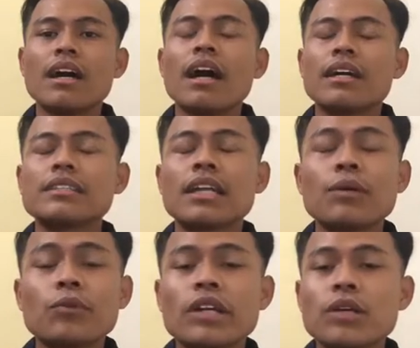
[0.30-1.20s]

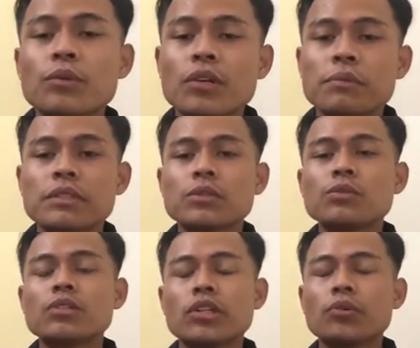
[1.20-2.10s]
Assalamualaikum
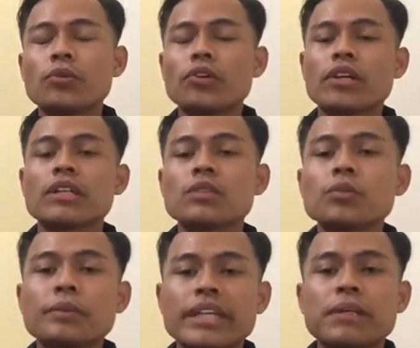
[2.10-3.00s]
warahmatullahi wabarakatuh.
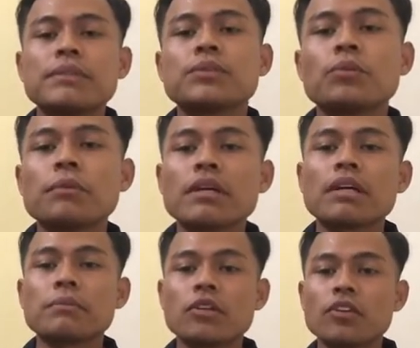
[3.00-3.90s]
My name is Muhammad
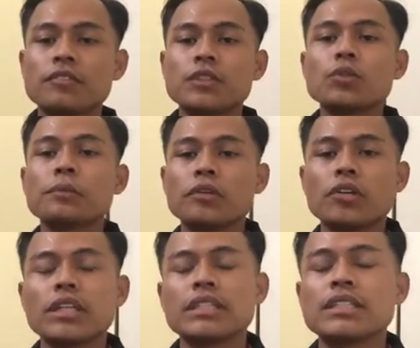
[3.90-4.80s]
Kamal Rafizul bin
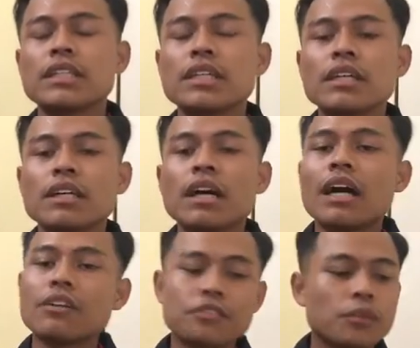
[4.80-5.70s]
Rahizi.
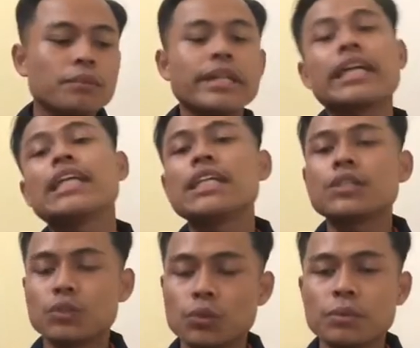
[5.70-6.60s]
I'm from DAD
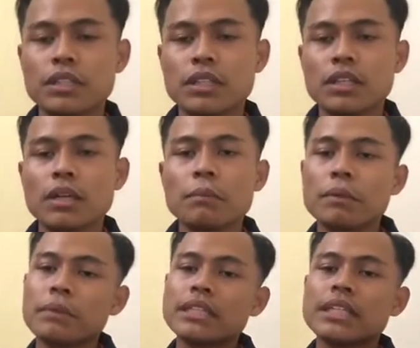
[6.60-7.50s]
2B. My
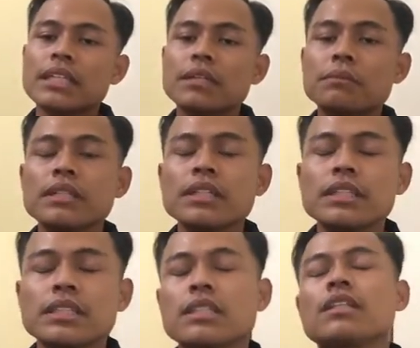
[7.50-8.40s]
metric number
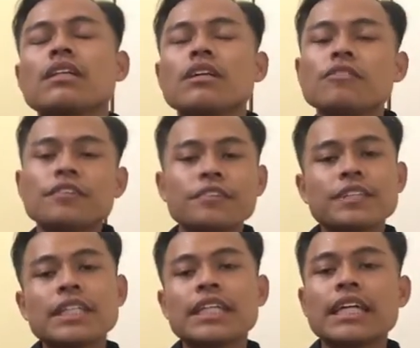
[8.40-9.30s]
is
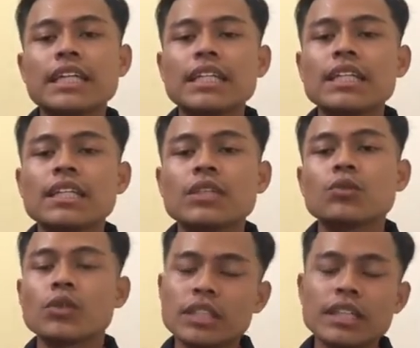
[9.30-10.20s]
15 DAD
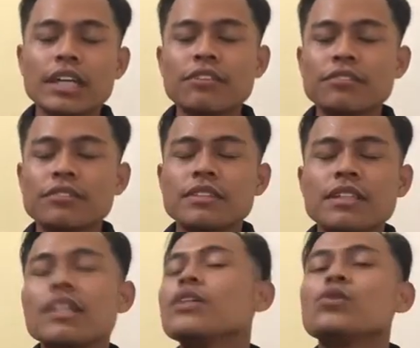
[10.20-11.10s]
20F
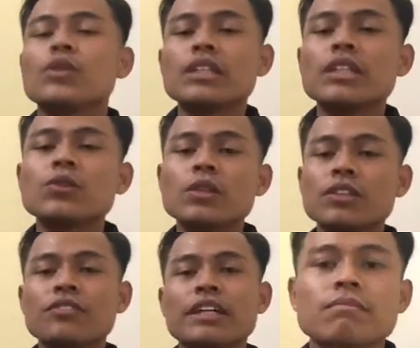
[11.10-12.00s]

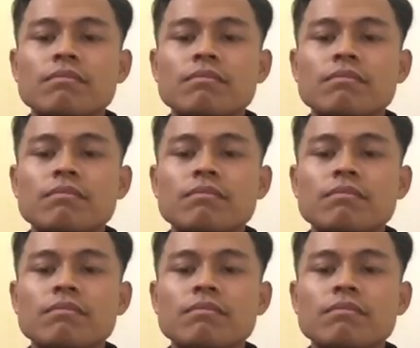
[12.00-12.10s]
2025.